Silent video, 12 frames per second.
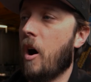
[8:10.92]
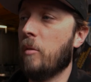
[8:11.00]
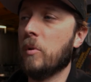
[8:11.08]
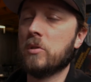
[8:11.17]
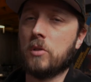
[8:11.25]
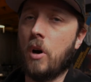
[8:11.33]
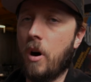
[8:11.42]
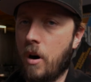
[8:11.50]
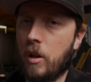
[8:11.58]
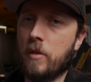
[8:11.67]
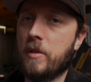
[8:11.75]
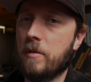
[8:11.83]
Almost
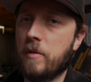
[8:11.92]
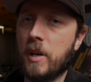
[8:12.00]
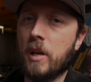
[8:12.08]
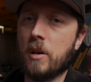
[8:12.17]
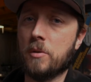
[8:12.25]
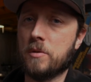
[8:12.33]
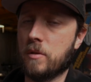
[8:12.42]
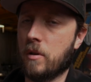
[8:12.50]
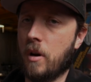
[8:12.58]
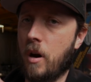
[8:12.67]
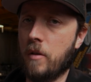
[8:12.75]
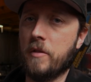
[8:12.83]
all of the videos
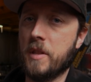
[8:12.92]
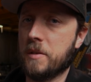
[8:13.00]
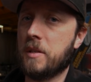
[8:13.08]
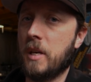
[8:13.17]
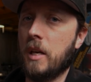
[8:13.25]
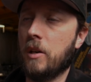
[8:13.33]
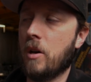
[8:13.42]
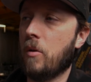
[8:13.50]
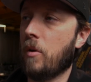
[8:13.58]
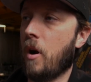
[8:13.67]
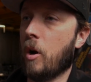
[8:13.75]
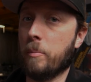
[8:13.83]
of this
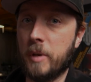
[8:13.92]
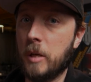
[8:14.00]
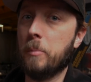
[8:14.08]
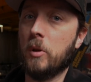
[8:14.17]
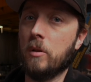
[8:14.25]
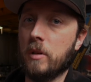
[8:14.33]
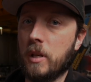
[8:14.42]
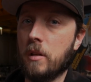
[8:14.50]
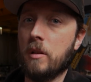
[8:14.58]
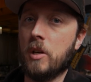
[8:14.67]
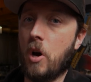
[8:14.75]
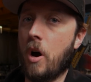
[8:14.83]
keynote are people
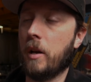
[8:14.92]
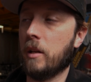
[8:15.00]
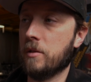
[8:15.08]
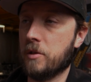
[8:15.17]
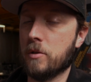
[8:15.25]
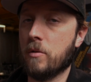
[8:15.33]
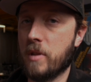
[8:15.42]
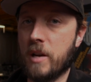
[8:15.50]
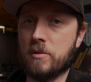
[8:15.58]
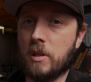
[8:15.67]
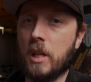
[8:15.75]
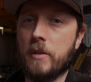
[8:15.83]
in the audience in
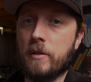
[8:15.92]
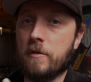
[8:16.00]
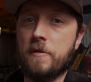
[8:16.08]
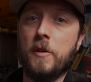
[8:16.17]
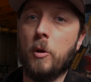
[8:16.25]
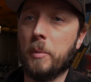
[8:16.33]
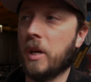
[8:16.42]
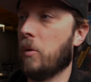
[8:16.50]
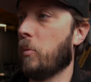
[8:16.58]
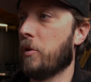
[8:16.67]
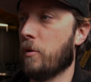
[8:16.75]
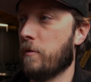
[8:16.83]
2011 filming it
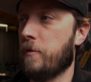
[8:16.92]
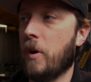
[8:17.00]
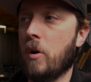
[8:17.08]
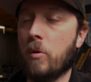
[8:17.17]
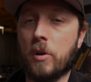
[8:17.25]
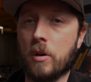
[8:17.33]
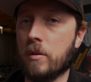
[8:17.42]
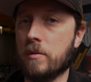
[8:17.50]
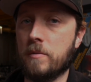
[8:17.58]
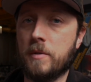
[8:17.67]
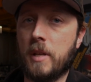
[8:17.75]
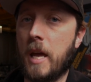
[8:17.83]
with their phone or
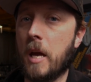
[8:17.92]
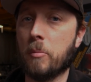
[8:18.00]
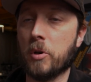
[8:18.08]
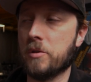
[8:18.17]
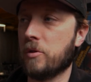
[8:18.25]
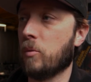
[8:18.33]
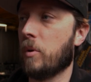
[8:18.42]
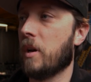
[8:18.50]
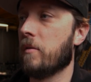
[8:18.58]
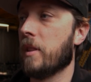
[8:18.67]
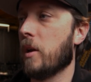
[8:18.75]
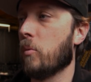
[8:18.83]
cameras or
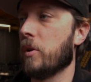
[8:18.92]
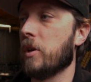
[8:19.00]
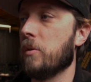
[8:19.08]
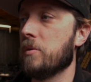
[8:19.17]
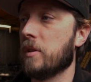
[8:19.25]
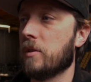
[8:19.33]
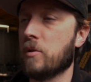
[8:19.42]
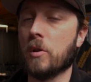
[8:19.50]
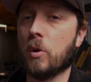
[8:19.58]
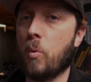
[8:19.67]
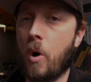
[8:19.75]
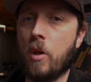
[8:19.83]
whatever they were using, so the
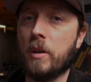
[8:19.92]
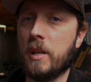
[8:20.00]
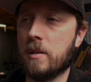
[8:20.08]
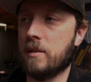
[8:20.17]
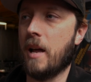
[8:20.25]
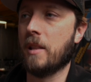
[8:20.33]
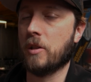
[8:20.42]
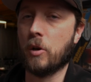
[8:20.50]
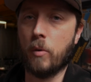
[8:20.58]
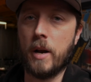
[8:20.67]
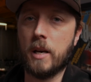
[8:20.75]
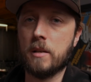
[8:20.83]
quality is not the
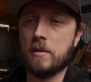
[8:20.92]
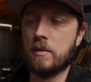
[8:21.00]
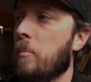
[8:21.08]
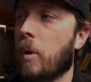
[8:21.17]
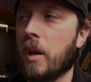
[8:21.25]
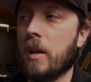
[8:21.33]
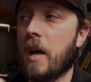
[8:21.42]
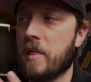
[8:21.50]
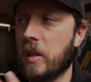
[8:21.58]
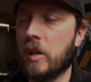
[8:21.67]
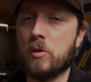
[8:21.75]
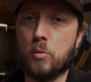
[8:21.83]
greatest, but I
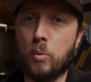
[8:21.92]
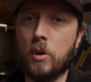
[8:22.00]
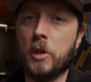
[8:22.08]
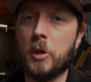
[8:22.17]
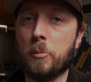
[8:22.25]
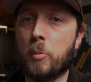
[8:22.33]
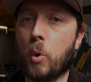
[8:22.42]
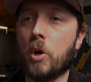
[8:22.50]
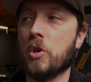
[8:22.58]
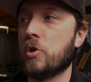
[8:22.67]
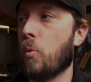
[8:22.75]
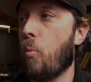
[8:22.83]
think it's really
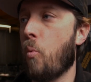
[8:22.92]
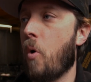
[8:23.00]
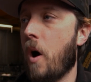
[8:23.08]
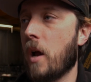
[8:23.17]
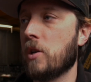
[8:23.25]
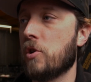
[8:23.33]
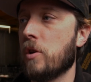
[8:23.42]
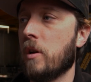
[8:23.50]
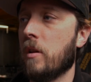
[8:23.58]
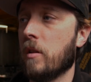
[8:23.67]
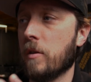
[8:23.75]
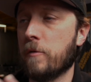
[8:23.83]
important to watch
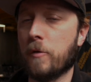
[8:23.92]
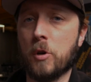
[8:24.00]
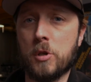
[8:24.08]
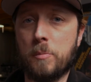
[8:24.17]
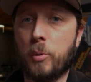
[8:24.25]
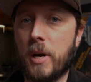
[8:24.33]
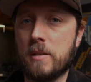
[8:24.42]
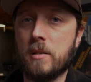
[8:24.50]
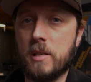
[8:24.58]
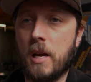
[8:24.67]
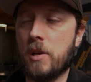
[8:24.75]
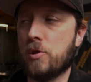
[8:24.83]
the first
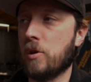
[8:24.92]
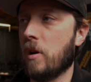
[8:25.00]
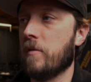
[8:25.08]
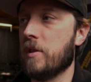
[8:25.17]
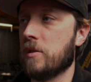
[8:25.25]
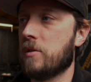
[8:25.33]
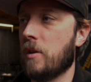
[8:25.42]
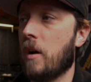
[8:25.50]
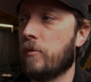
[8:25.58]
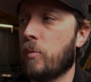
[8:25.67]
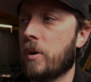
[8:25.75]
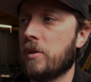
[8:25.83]
presentation of this
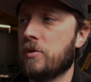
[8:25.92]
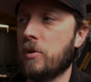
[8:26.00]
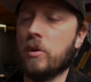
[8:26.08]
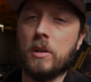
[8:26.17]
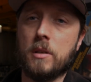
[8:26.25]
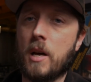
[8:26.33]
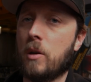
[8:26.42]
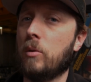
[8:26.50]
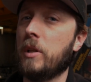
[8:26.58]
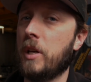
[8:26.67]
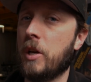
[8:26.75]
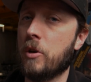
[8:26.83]
software so you can not
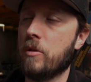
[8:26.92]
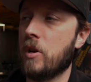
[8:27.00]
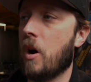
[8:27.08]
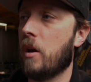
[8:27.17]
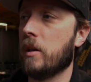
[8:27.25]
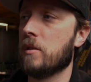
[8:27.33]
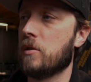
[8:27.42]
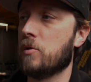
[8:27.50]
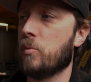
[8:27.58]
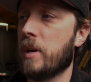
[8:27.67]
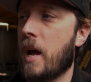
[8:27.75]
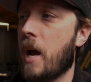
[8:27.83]
only hear the audience's
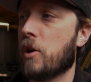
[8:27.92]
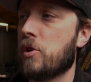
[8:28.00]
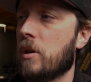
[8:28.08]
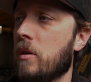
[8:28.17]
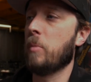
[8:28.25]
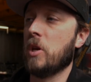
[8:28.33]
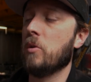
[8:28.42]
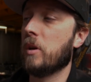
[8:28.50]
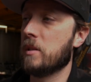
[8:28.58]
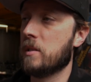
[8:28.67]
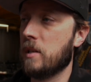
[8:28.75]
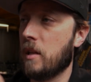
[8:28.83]
reaction, but you
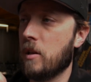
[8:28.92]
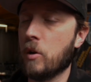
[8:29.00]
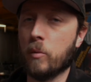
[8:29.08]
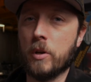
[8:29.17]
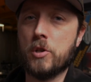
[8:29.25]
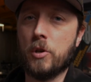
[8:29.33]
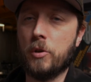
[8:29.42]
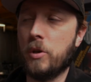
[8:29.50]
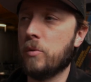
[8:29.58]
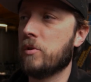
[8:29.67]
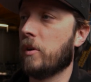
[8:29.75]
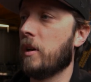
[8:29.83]
can see the original
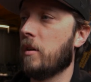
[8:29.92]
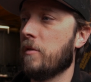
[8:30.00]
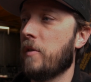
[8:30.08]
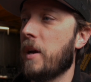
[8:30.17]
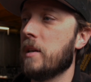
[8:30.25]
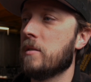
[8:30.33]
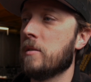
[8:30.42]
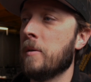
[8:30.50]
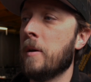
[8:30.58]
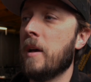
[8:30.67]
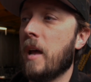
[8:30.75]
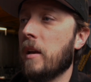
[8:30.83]
user interface
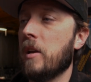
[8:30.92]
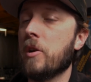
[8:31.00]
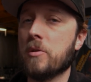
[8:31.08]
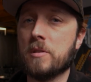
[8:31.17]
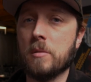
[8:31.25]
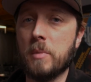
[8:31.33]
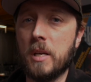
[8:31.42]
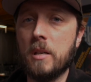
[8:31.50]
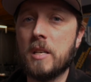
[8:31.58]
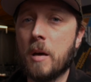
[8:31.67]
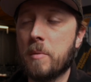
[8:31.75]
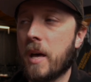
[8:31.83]
and hear some
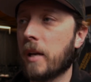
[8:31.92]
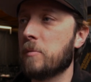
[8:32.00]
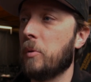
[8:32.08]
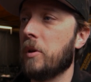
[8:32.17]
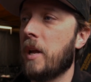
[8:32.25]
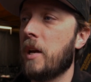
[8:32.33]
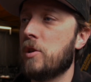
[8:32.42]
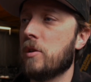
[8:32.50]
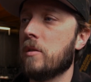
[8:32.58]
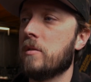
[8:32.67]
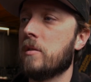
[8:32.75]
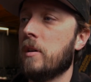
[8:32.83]
in-depth
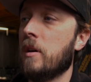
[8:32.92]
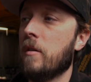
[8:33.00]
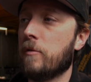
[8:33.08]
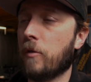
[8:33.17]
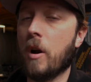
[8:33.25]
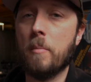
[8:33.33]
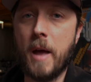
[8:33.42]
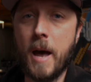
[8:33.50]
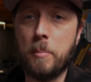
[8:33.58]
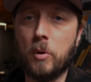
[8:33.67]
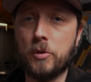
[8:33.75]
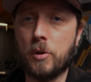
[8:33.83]
explanations from
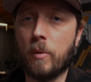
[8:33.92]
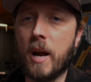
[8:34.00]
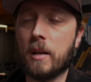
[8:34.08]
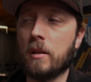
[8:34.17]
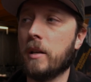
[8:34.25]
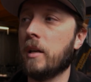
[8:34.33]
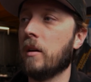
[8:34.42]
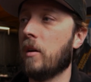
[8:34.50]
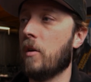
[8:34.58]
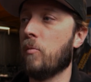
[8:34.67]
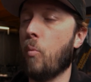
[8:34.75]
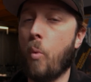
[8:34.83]
Apple directly
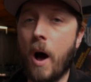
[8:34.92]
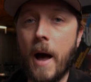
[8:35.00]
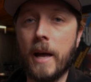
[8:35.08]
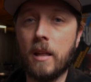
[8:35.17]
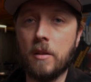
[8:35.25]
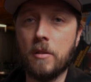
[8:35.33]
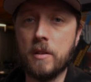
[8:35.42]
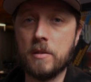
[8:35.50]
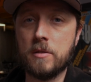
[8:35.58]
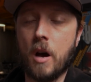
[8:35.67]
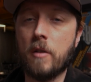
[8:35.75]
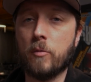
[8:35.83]
of why the
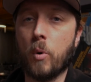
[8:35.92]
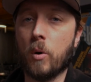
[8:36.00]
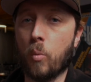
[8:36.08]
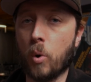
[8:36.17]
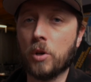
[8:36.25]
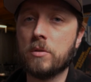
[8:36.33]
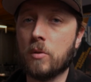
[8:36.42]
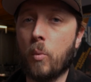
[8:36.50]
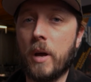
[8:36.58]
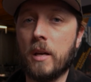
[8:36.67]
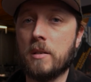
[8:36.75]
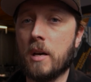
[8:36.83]
software works the
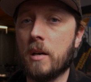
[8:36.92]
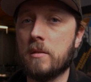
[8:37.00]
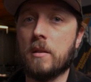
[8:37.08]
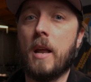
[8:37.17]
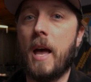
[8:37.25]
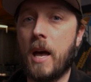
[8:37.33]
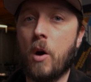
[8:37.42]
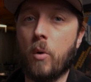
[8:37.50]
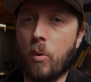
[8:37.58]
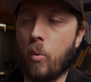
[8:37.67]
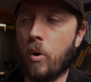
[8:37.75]
way it does and how it